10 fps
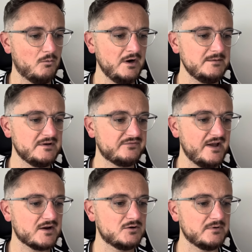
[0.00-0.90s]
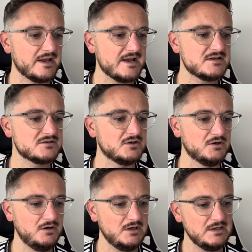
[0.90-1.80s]
to be fair, a couple of years ago.
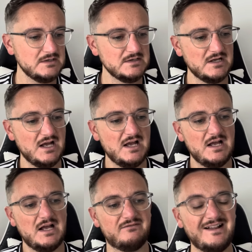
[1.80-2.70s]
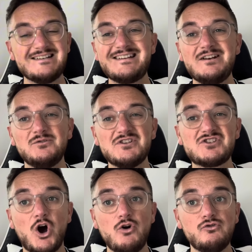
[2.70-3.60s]
Valentino
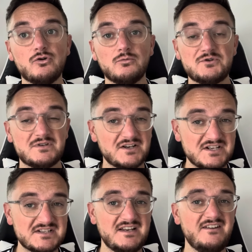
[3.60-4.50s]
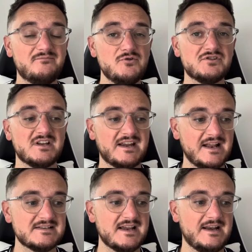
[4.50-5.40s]
Lazaro, which was actually Steve Bruce
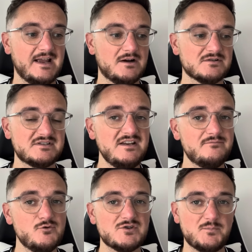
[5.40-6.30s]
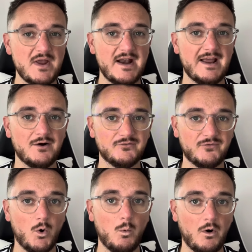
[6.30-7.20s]
against Eddie Howe. Steve Bruce beat Eddie Howe
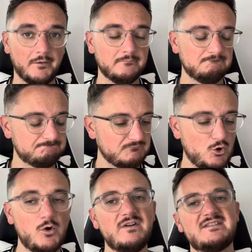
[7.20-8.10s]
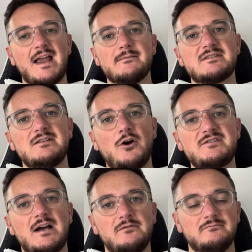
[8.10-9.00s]
4-1. COVID times,
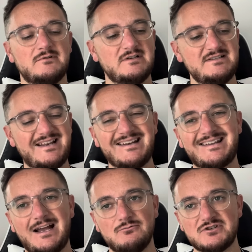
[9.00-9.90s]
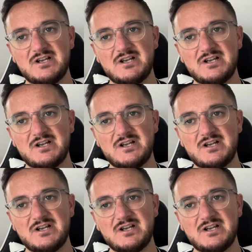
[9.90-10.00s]
lockdown, didn't count.